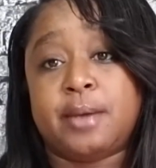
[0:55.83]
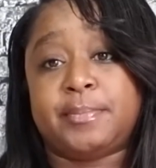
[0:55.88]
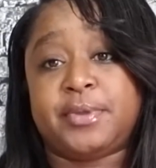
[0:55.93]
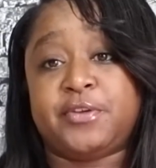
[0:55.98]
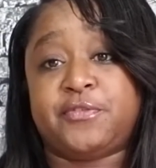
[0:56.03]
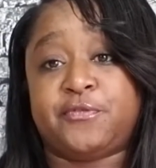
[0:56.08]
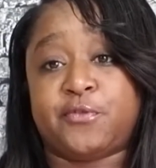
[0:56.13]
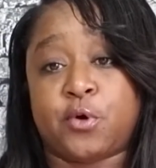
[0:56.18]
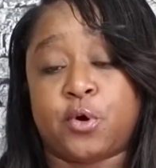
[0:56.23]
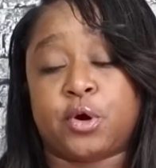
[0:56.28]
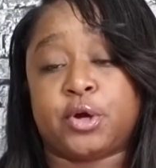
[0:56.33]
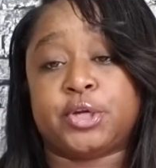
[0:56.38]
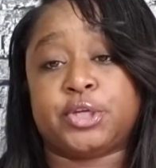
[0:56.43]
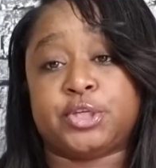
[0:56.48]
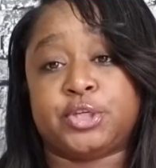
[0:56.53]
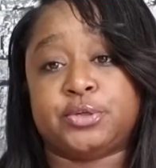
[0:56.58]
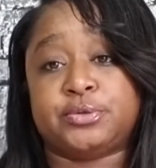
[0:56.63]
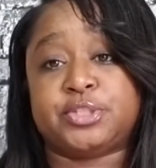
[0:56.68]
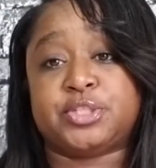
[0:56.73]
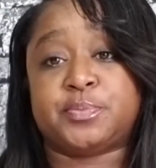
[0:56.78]
before
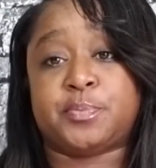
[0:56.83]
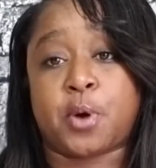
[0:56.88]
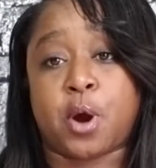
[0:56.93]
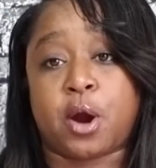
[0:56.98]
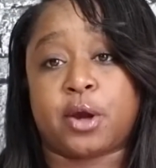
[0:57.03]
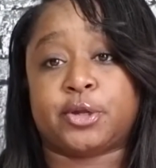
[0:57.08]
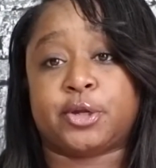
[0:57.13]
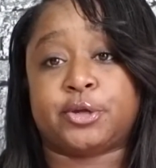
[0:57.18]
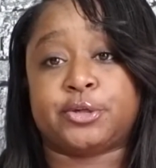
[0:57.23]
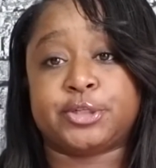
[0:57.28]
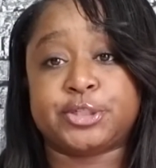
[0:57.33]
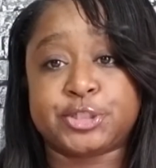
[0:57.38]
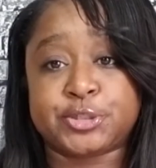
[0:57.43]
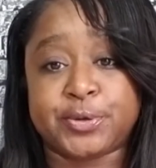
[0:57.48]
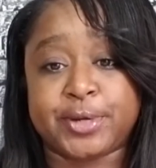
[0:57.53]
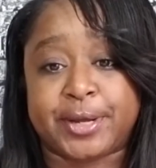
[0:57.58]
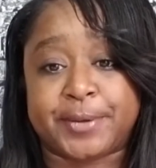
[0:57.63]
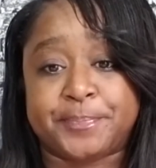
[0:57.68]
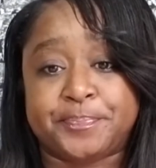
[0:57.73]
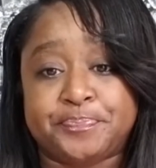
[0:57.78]
you depart on a
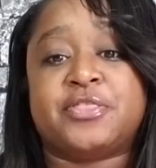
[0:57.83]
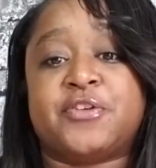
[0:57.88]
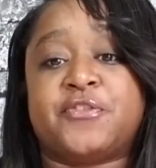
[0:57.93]
trip.